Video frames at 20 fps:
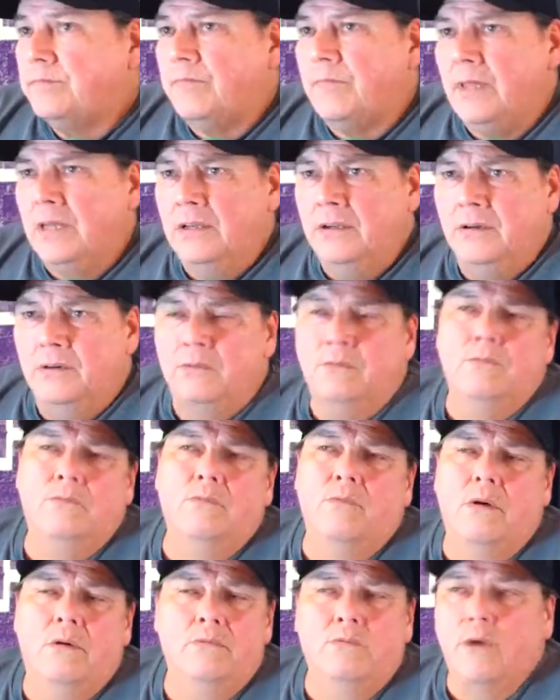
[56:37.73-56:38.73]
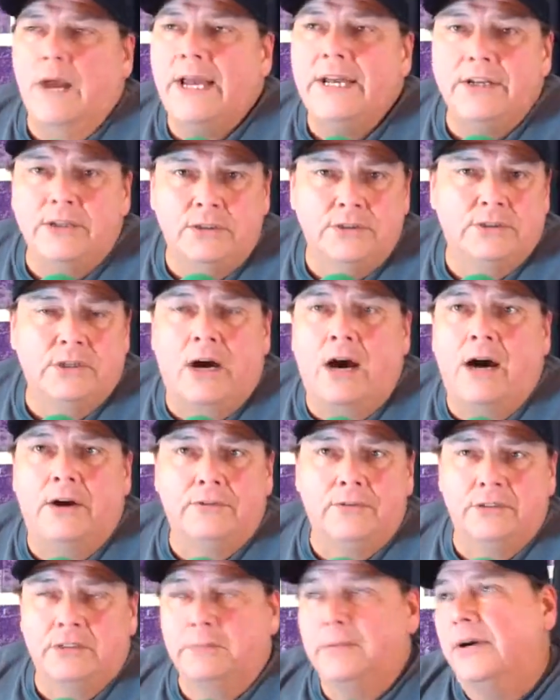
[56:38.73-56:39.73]
you know, writers,
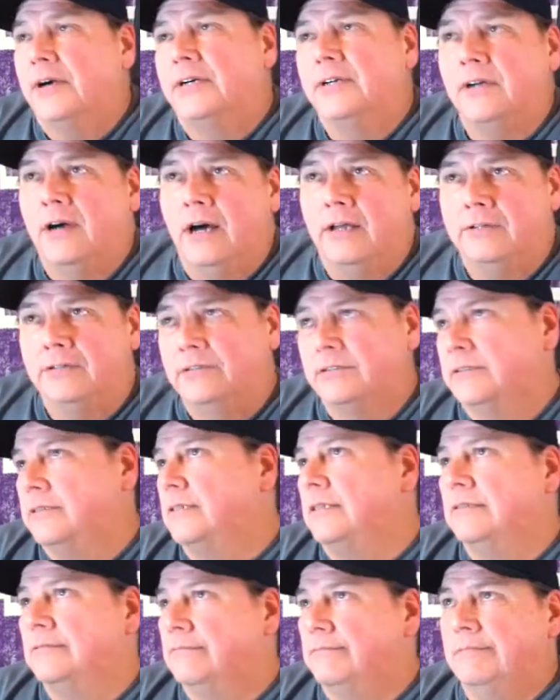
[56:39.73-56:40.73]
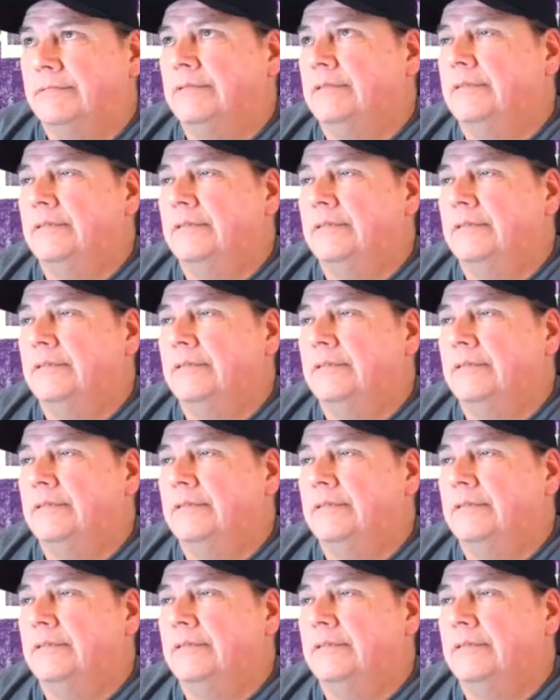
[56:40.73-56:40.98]
authors, American authors, you know,